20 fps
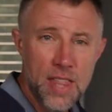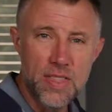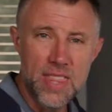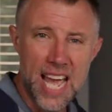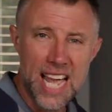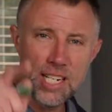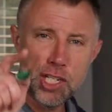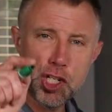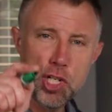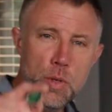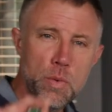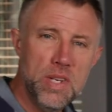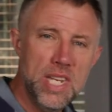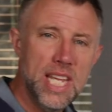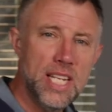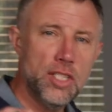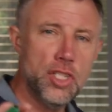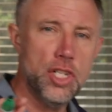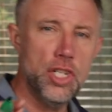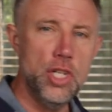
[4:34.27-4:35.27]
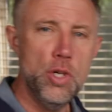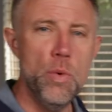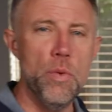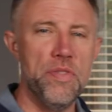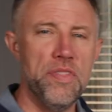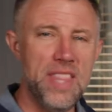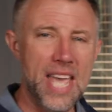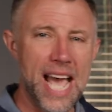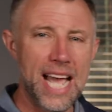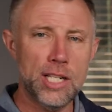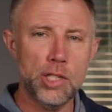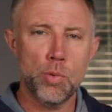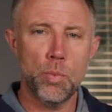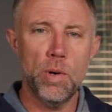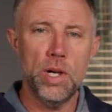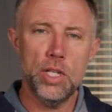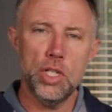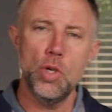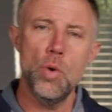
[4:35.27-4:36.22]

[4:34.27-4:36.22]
that's unique to you. That's what